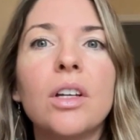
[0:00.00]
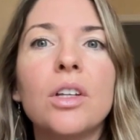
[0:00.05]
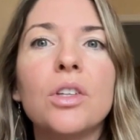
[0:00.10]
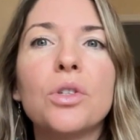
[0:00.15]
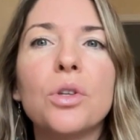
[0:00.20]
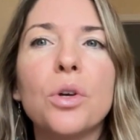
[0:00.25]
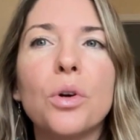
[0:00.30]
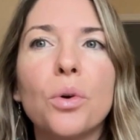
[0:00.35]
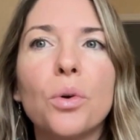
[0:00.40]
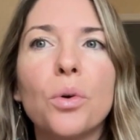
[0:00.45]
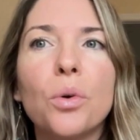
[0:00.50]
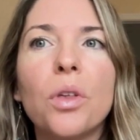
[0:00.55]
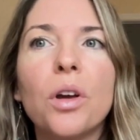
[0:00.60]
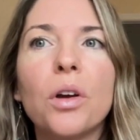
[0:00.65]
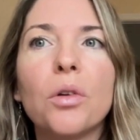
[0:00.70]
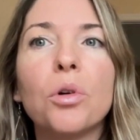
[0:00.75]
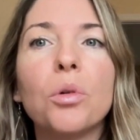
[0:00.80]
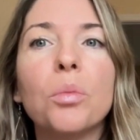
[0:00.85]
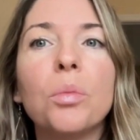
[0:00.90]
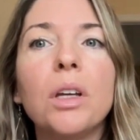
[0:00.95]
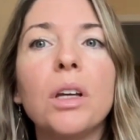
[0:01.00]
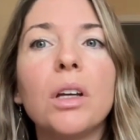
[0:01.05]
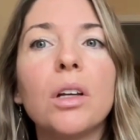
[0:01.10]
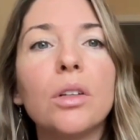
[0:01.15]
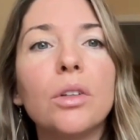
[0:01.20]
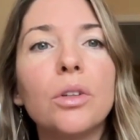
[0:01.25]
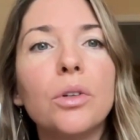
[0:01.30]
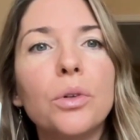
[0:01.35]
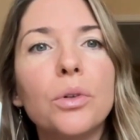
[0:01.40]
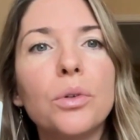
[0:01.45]
So there will be
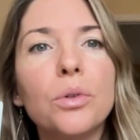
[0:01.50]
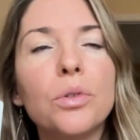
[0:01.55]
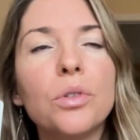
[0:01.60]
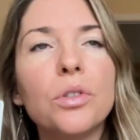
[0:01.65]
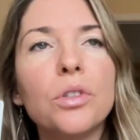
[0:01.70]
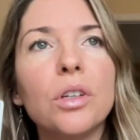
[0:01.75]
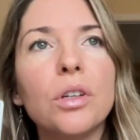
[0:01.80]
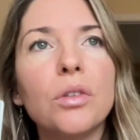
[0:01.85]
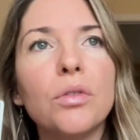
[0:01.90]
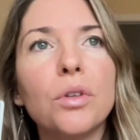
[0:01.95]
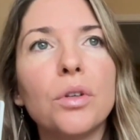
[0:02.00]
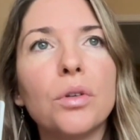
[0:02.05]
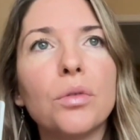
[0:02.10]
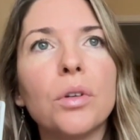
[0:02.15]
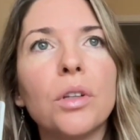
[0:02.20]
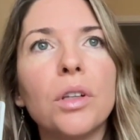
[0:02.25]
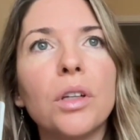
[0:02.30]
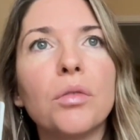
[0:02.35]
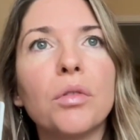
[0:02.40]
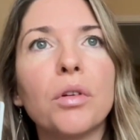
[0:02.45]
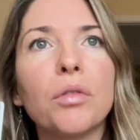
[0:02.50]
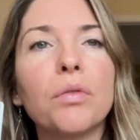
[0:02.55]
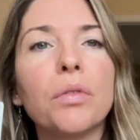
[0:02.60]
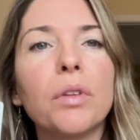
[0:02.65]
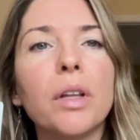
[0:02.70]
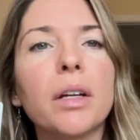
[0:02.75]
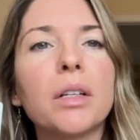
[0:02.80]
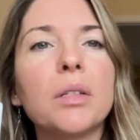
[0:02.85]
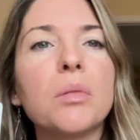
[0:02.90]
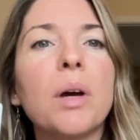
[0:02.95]
clues if you really
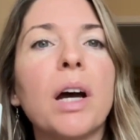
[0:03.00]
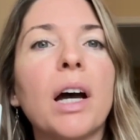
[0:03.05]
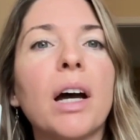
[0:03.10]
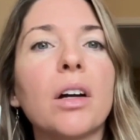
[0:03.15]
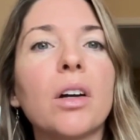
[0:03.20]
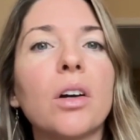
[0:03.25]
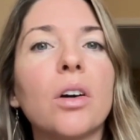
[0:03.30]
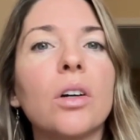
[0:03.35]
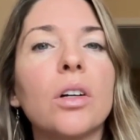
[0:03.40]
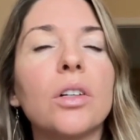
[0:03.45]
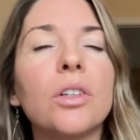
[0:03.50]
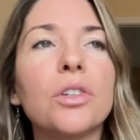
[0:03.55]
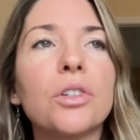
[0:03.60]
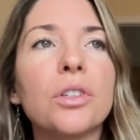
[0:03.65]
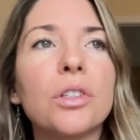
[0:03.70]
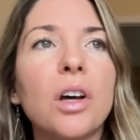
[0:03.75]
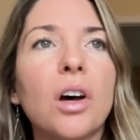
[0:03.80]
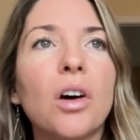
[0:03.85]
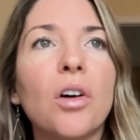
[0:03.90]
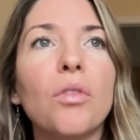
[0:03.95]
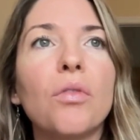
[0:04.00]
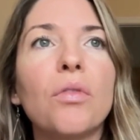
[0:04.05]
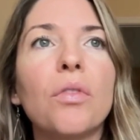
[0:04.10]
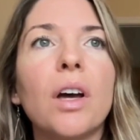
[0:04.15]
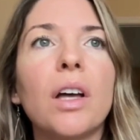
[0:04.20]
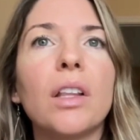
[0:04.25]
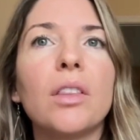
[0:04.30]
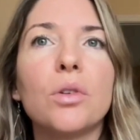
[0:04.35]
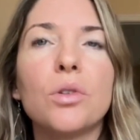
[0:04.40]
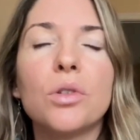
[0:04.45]
reflect back on yourself
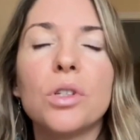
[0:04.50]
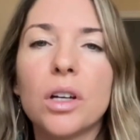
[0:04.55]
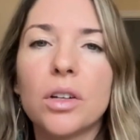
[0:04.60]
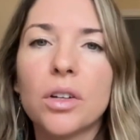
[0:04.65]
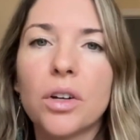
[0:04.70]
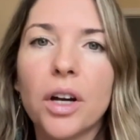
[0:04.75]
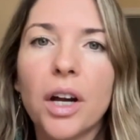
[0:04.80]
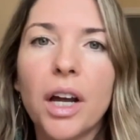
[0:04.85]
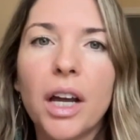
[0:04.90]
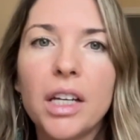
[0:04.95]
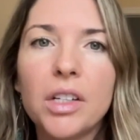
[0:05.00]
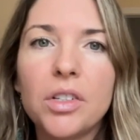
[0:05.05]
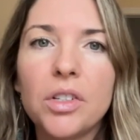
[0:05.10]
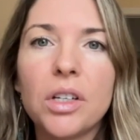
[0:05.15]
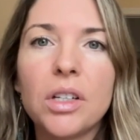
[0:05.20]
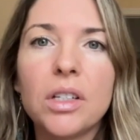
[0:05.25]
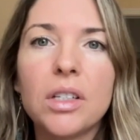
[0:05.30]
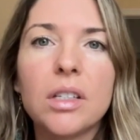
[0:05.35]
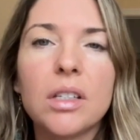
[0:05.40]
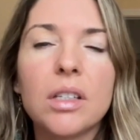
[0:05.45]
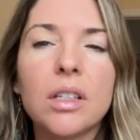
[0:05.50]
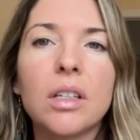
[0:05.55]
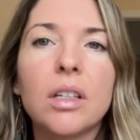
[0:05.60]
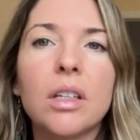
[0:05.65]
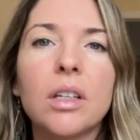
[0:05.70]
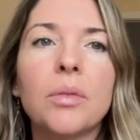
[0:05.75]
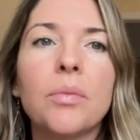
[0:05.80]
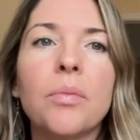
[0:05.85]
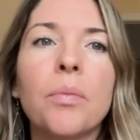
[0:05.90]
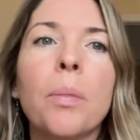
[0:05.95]
at those younger ages.
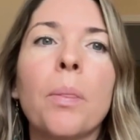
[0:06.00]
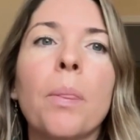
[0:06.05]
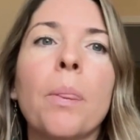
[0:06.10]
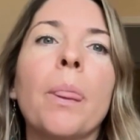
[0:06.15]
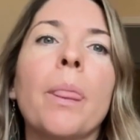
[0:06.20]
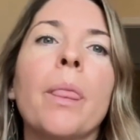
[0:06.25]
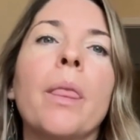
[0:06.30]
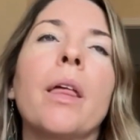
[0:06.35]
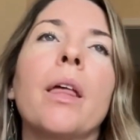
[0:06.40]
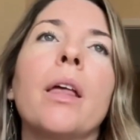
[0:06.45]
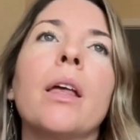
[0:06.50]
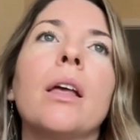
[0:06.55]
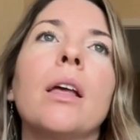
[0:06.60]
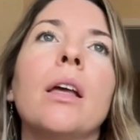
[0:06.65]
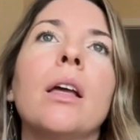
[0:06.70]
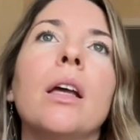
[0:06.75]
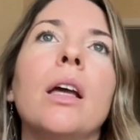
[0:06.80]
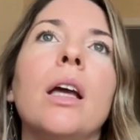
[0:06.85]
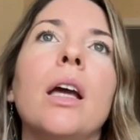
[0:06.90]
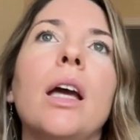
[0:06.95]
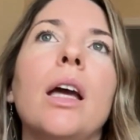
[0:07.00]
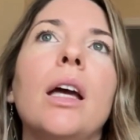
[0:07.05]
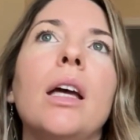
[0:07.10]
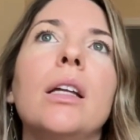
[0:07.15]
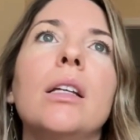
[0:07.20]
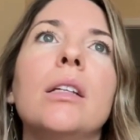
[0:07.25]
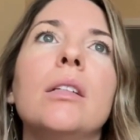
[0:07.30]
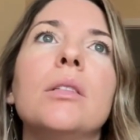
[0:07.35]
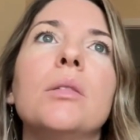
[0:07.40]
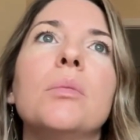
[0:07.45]

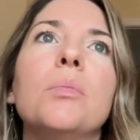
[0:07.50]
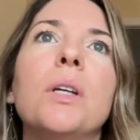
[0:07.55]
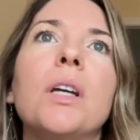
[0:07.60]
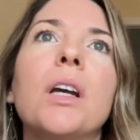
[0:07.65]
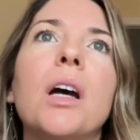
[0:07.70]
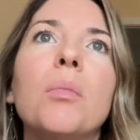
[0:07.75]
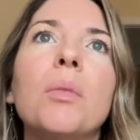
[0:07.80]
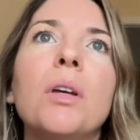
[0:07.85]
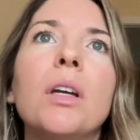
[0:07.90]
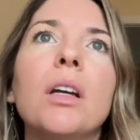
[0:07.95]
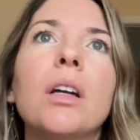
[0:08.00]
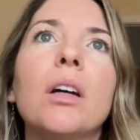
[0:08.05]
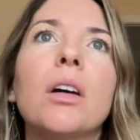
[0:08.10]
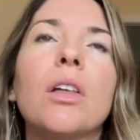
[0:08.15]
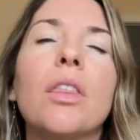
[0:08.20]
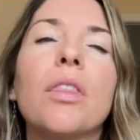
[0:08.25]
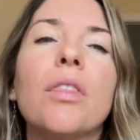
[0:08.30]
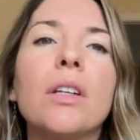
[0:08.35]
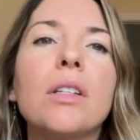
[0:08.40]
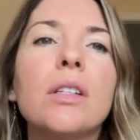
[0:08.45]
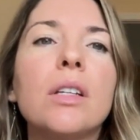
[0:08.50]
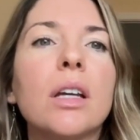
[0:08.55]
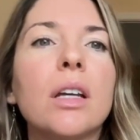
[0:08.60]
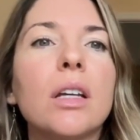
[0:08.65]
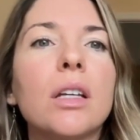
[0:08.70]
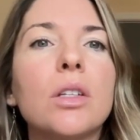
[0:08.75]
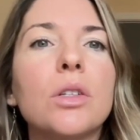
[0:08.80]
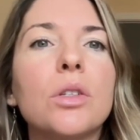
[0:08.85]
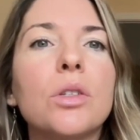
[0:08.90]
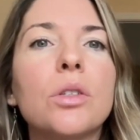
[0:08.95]
And becoming authentic
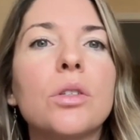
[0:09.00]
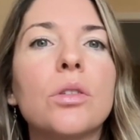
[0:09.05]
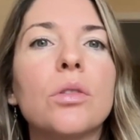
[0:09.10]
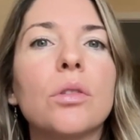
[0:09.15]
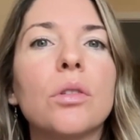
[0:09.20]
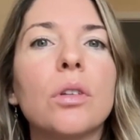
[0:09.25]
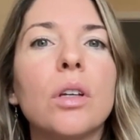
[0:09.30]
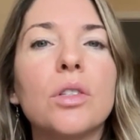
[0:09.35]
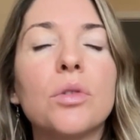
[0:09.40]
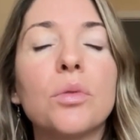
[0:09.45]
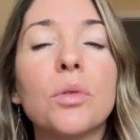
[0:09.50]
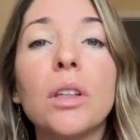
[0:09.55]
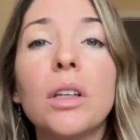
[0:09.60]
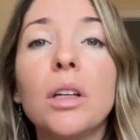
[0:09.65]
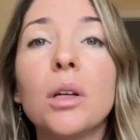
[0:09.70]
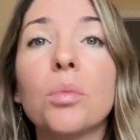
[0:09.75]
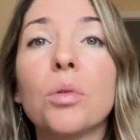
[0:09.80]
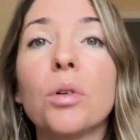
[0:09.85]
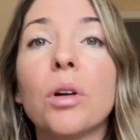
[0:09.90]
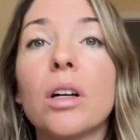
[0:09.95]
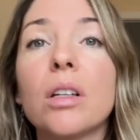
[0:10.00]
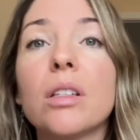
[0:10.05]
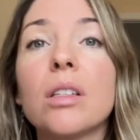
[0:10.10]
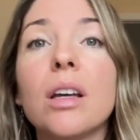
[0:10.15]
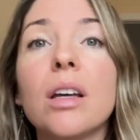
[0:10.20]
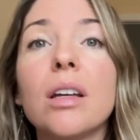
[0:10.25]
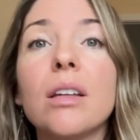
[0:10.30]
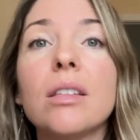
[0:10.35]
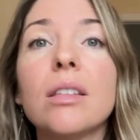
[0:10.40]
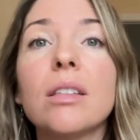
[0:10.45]
it's really a
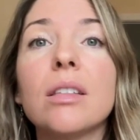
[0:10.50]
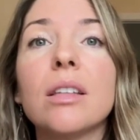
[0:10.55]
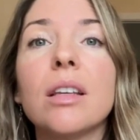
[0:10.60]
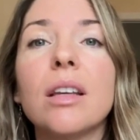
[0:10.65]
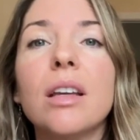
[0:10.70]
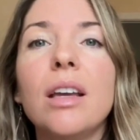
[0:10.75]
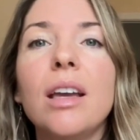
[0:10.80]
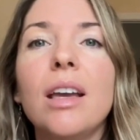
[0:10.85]
process.